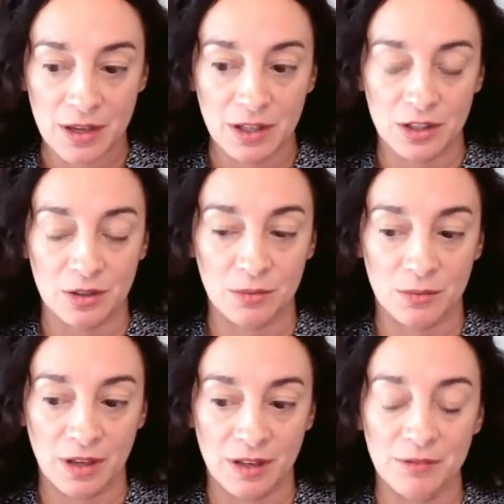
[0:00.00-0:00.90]
you know,
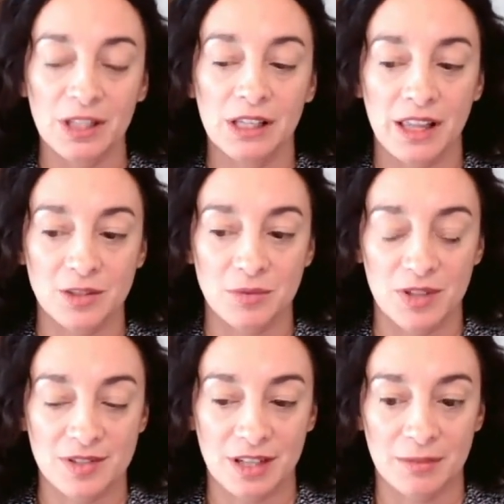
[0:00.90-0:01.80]
I really liked what
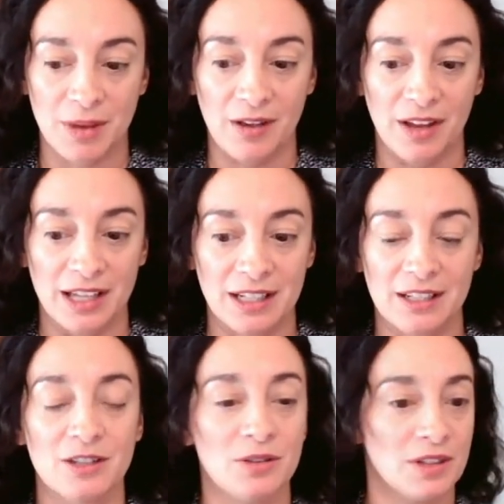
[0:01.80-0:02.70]
you said about I
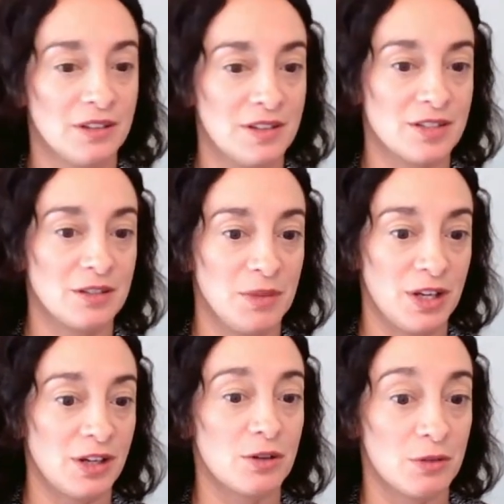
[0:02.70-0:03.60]
didn't know that this could be
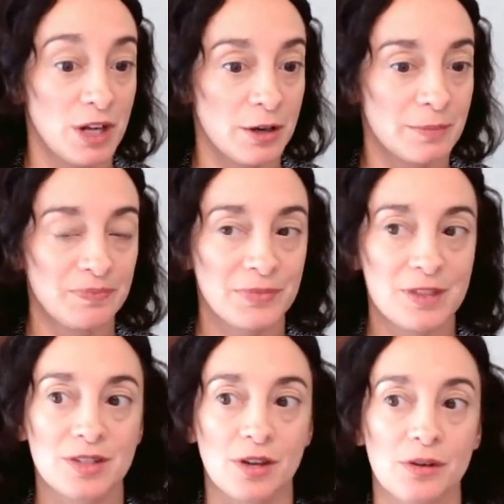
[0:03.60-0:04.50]
a career.
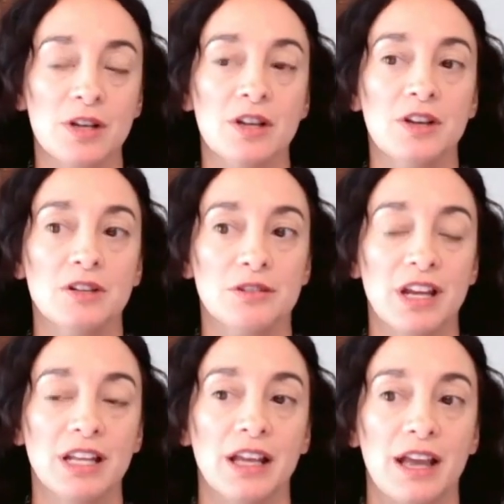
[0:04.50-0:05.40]
So
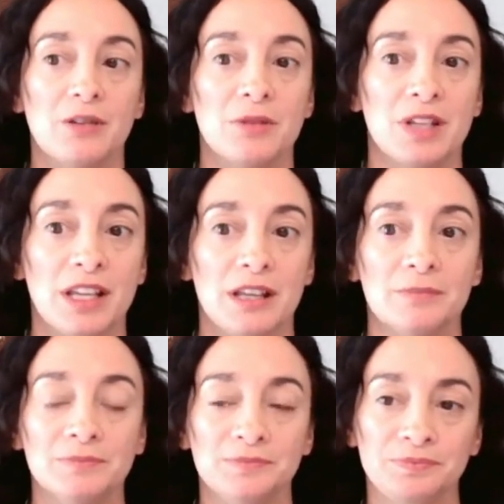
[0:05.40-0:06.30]
creating
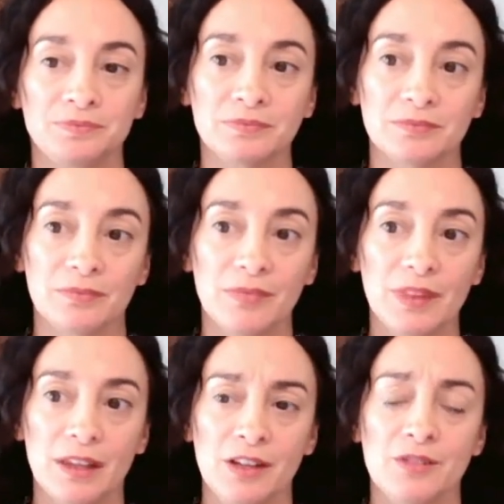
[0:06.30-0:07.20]
equity,
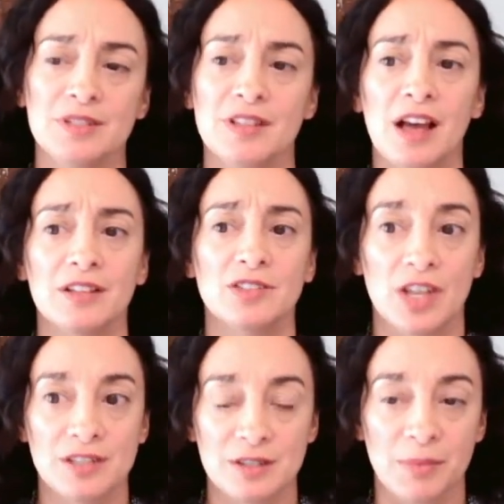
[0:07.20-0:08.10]
you know, is not
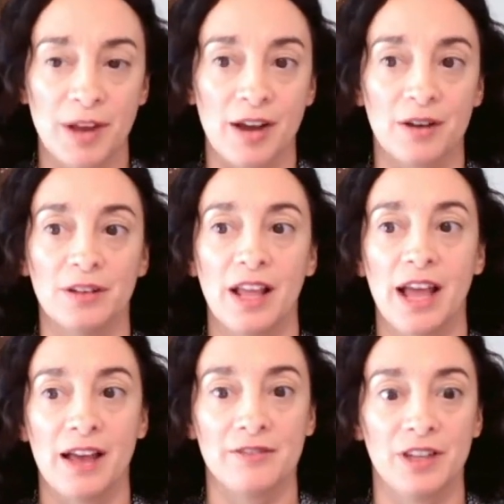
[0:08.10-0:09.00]
just about
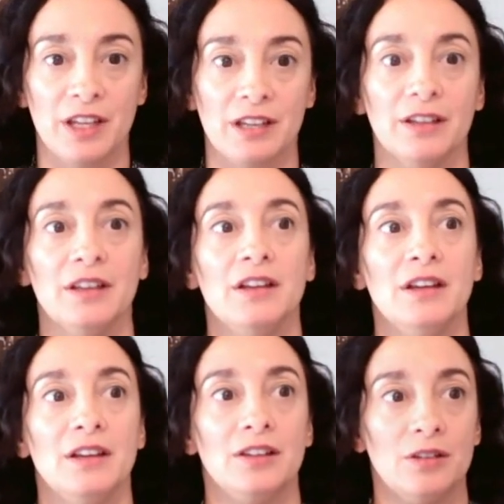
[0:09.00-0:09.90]
having,
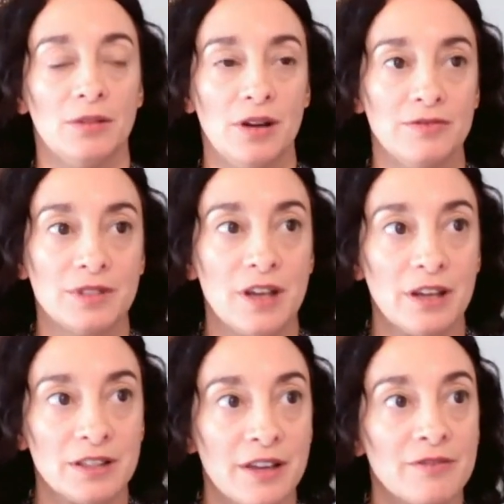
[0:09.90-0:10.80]
you know, a
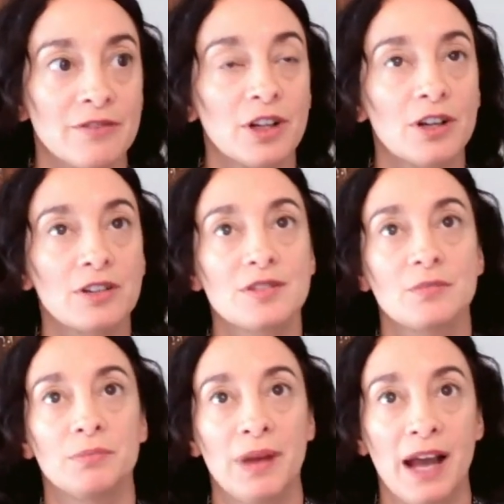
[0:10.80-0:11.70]
diverse
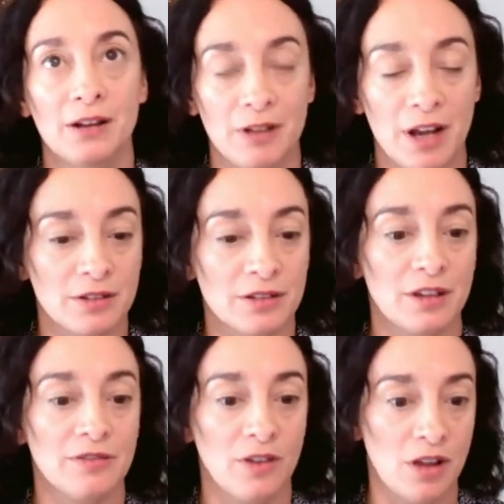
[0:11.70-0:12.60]
background
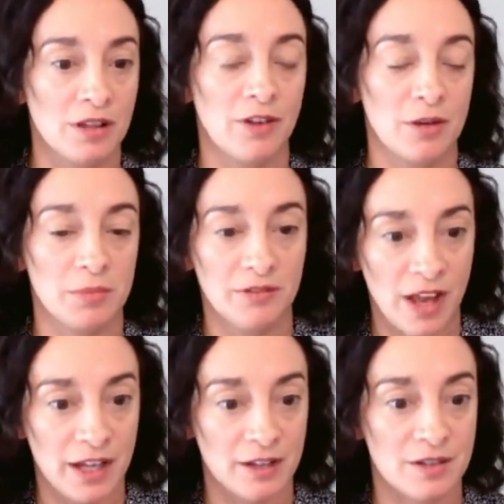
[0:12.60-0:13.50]
of all of our
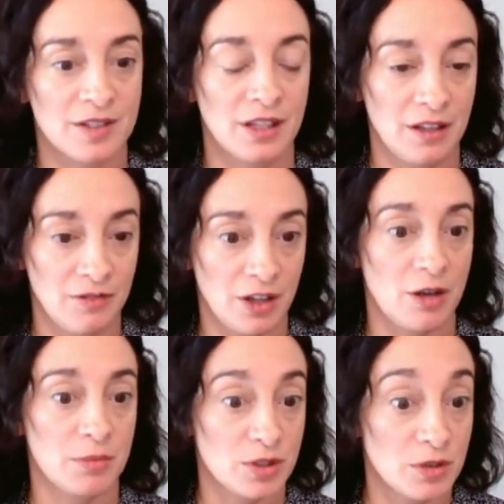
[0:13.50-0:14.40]
providers and giving
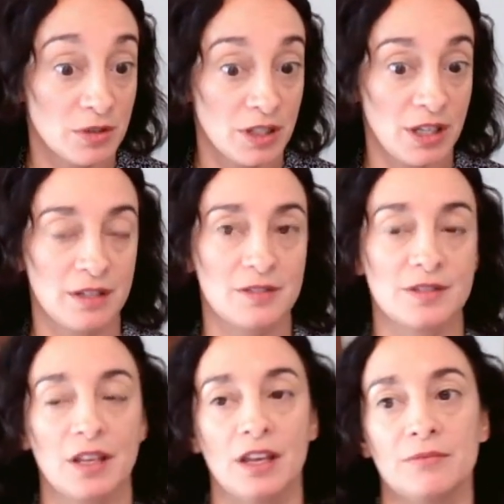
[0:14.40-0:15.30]
opportunities
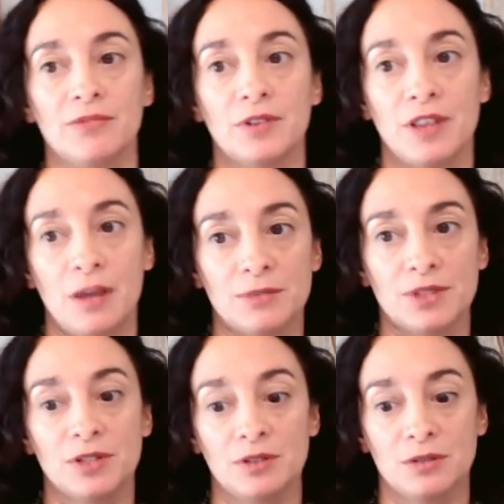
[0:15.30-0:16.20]
for them
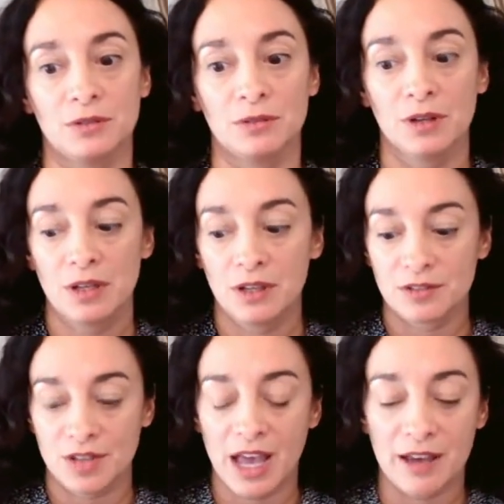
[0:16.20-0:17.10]
to
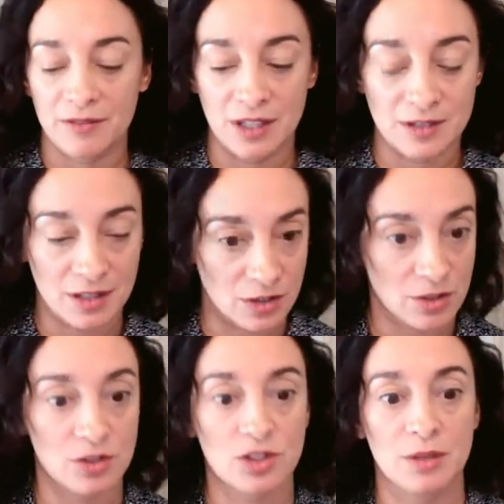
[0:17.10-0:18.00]
have these
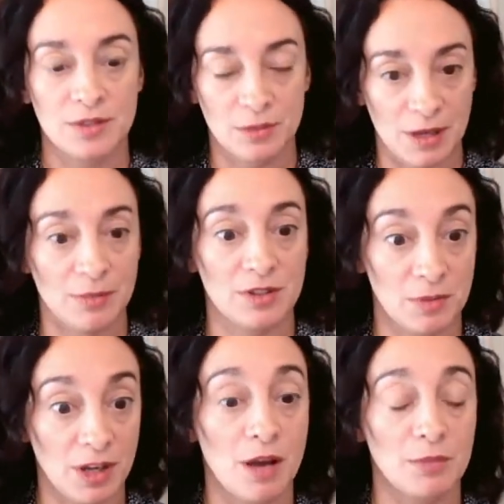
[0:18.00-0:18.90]
internships to be able to
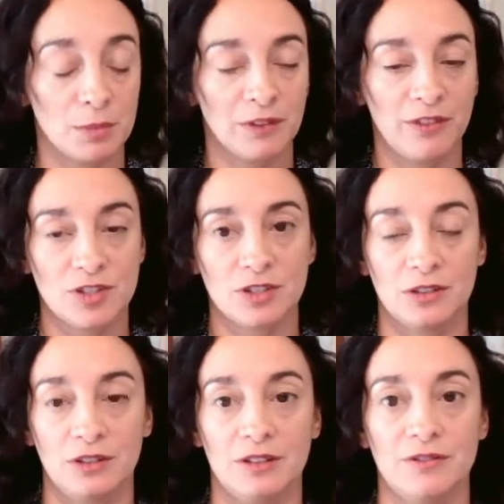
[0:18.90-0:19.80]
become a
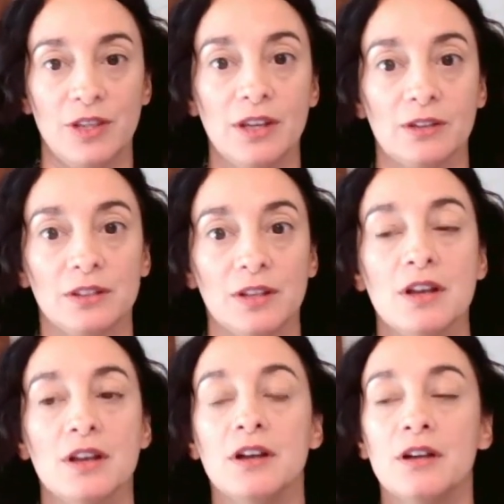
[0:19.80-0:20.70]
professional in the field.
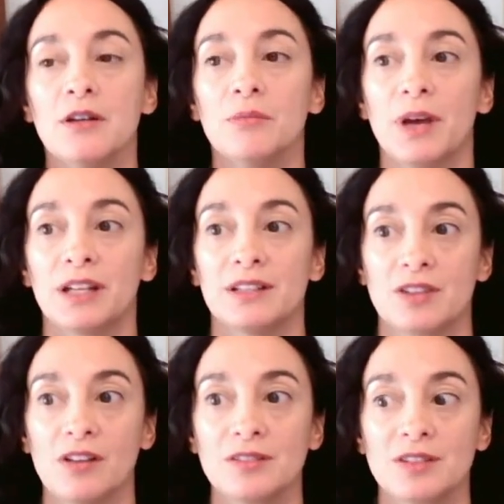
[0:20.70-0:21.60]
but it's
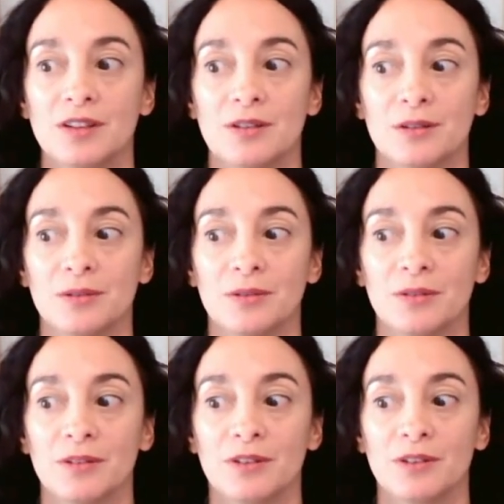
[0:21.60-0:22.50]
also
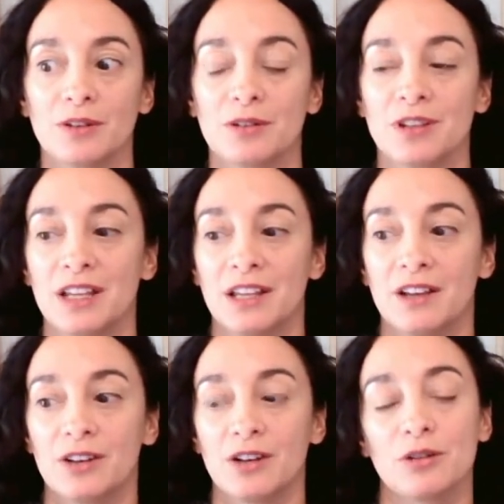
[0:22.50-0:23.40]
creating
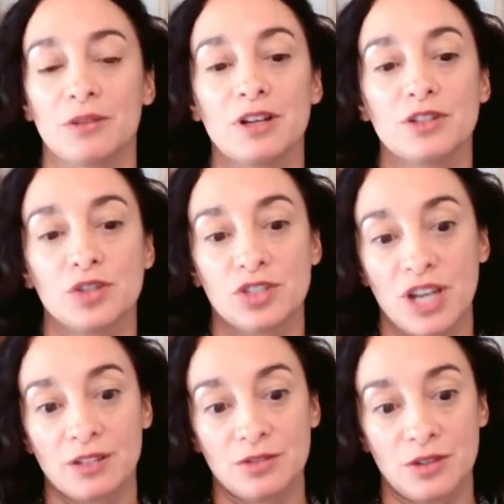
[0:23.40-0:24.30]
a career
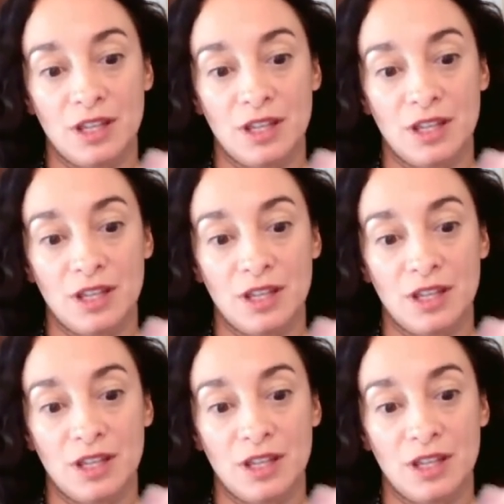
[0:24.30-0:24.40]
trajectory